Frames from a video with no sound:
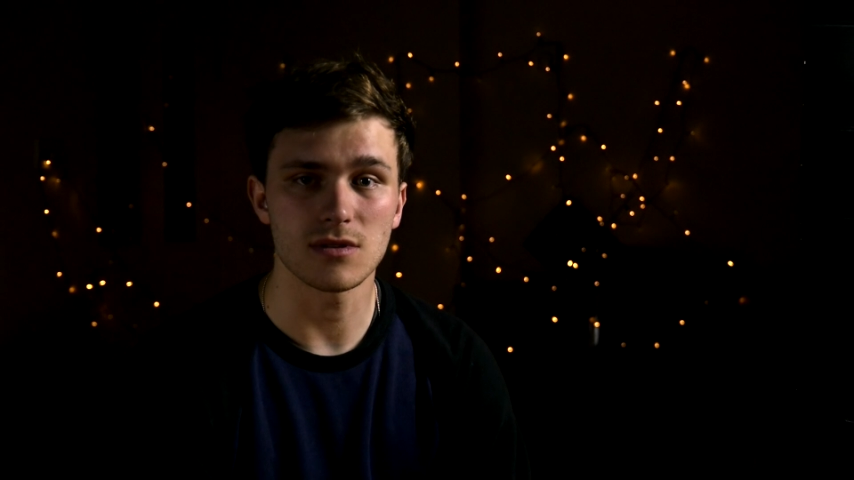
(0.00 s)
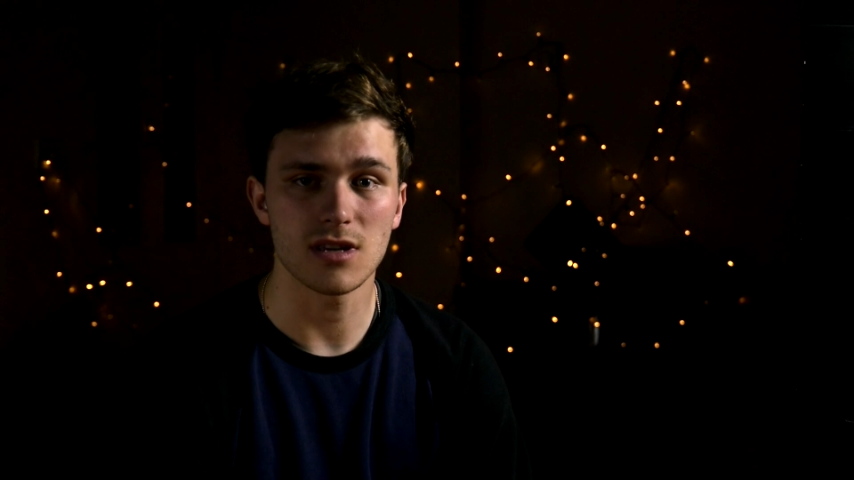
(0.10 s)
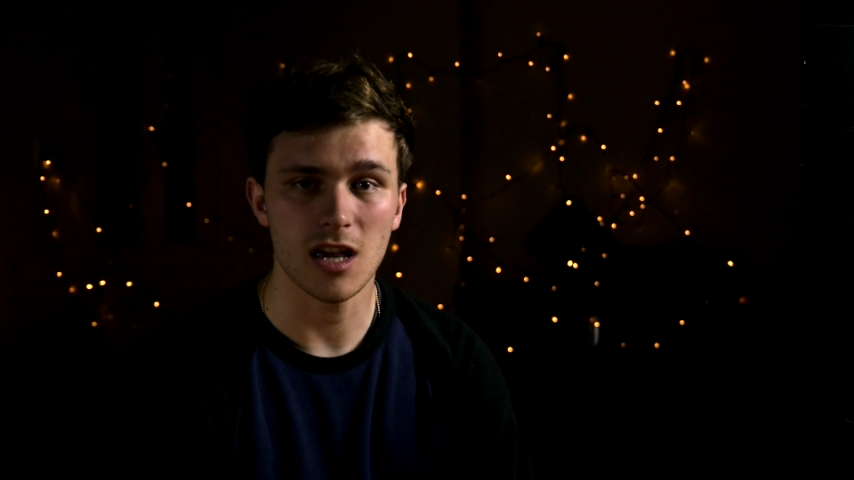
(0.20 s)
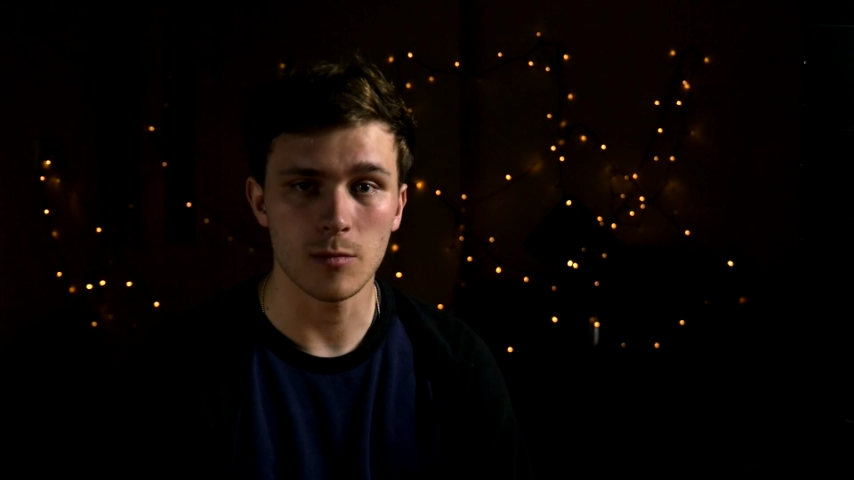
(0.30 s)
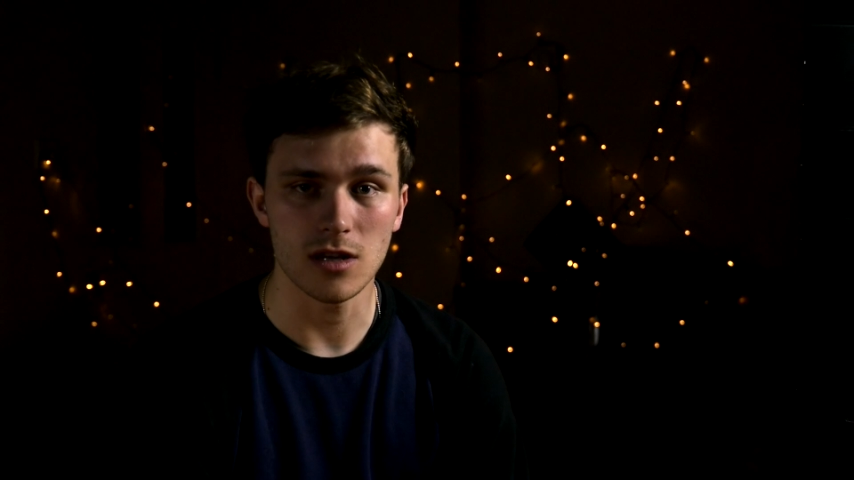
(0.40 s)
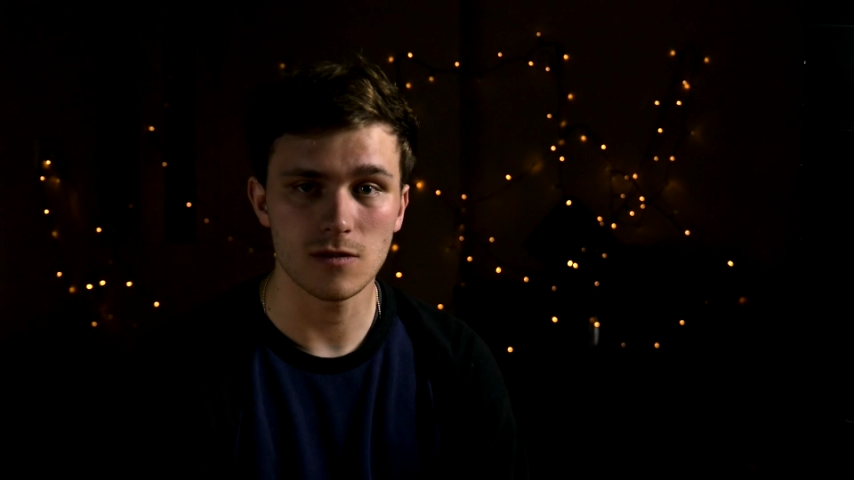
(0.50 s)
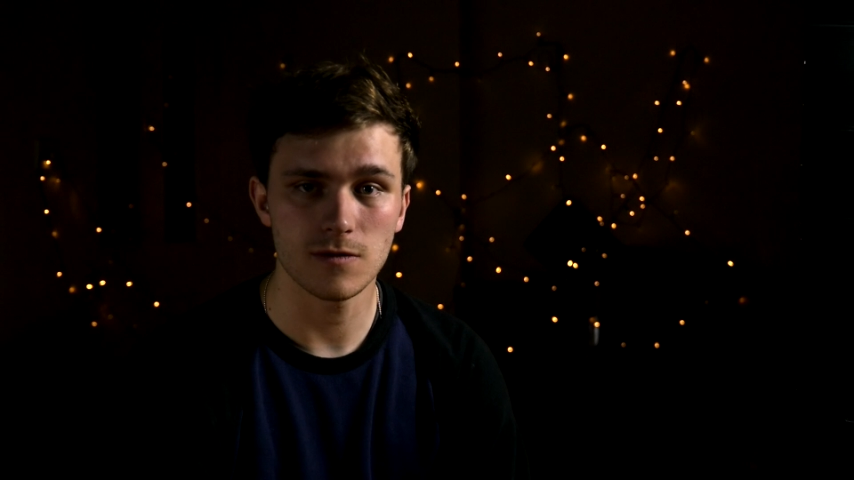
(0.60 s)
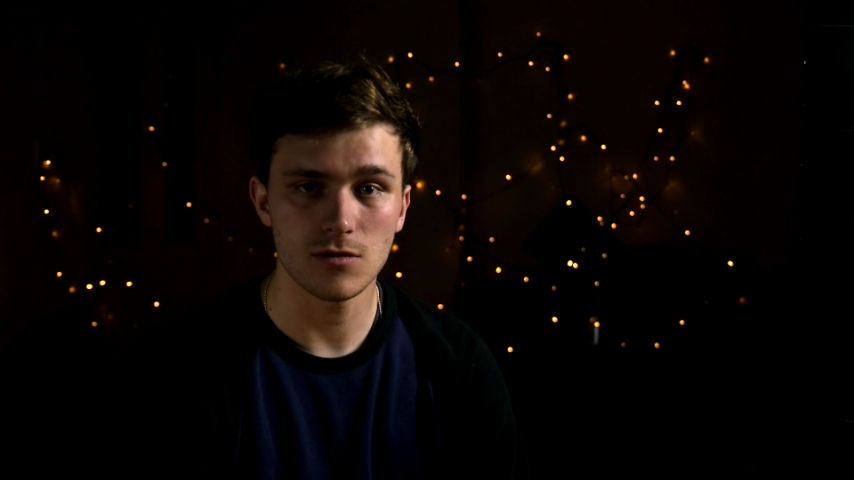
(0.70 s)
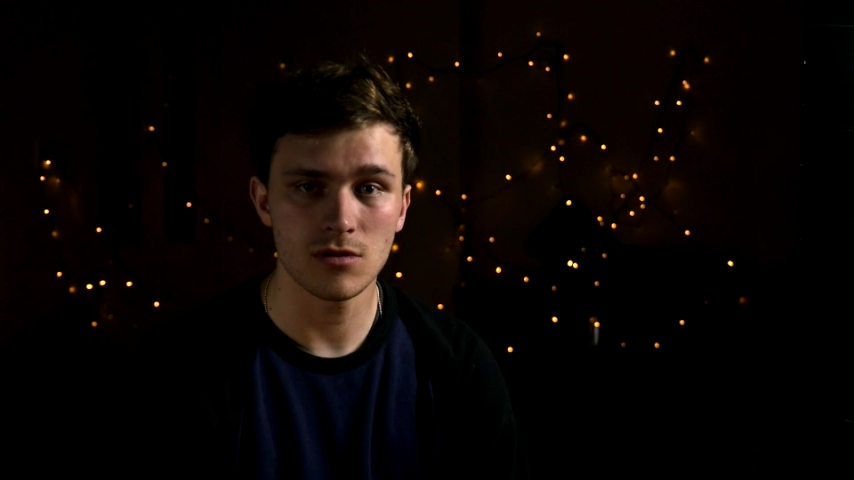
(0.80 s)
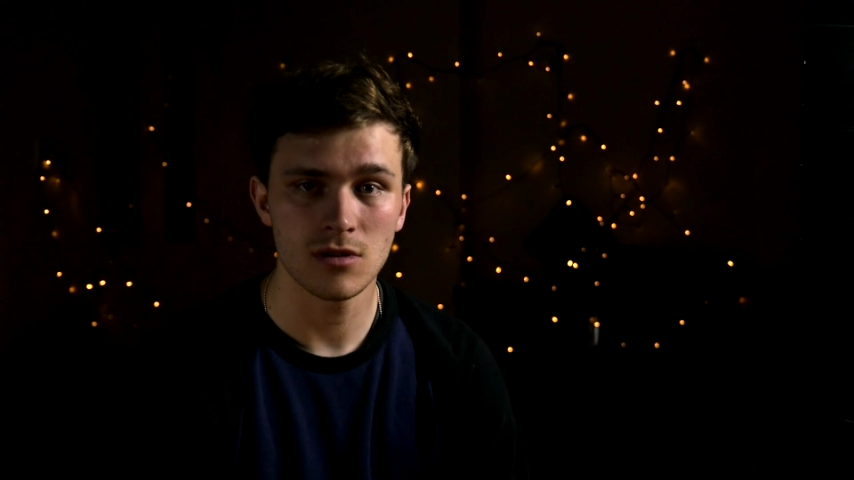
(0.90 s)
with the
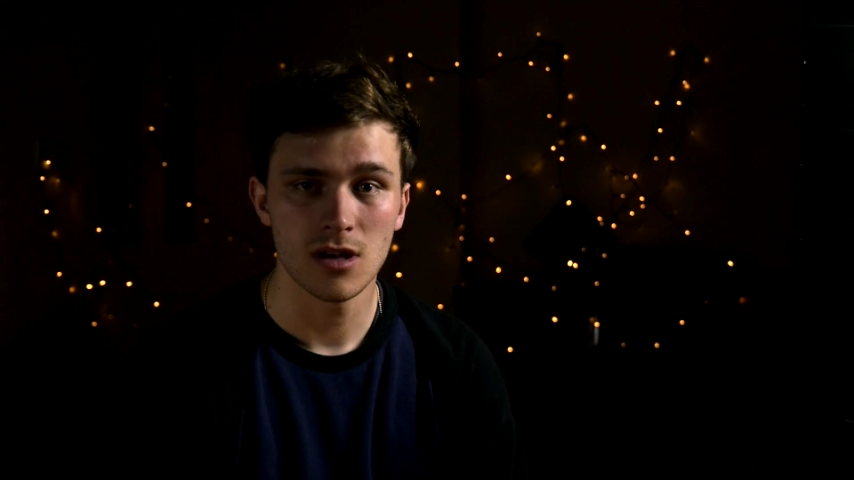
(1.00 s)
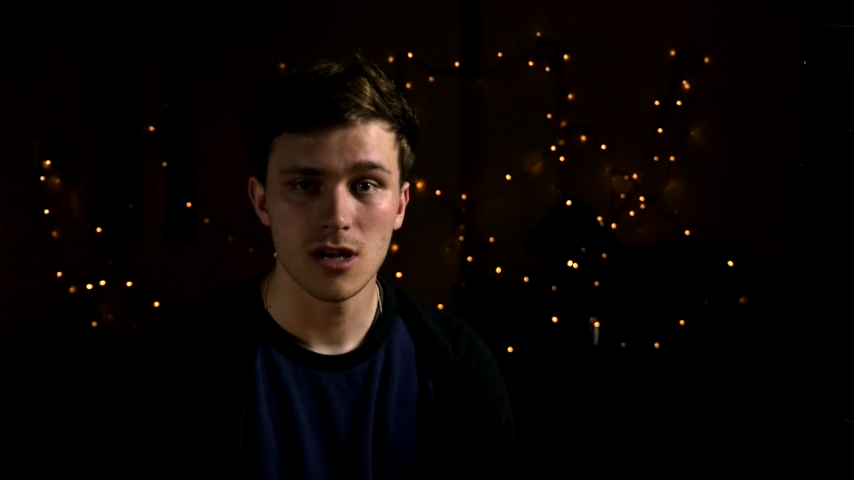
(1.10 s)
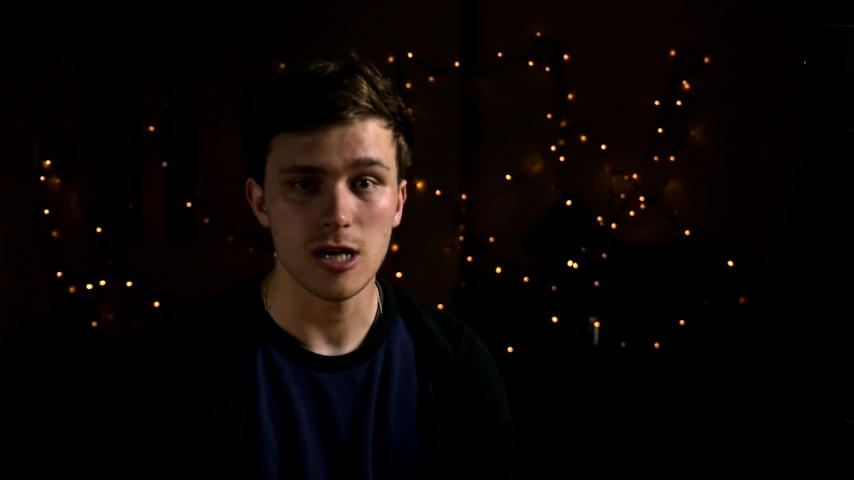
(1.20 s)
KMH4.